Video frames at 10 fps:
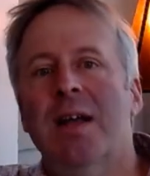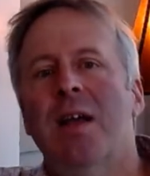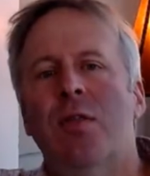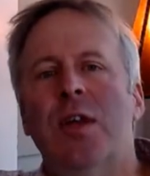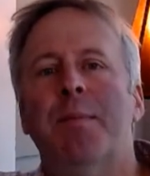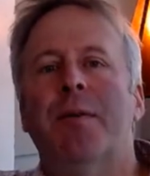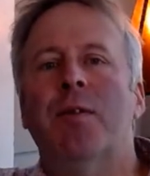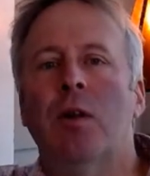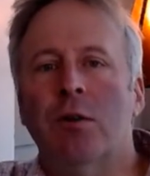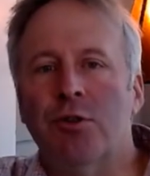Think about the
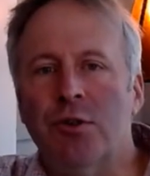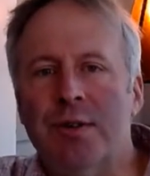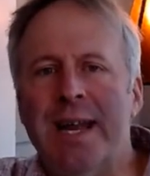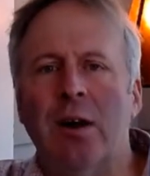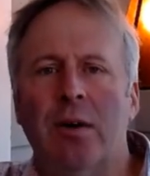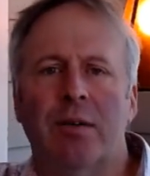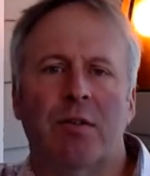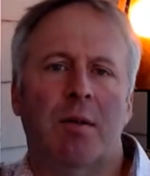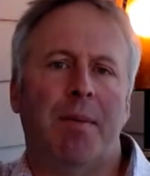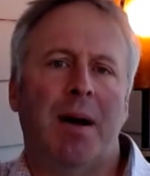larger narratives of
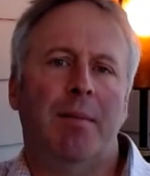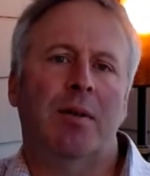the Bible,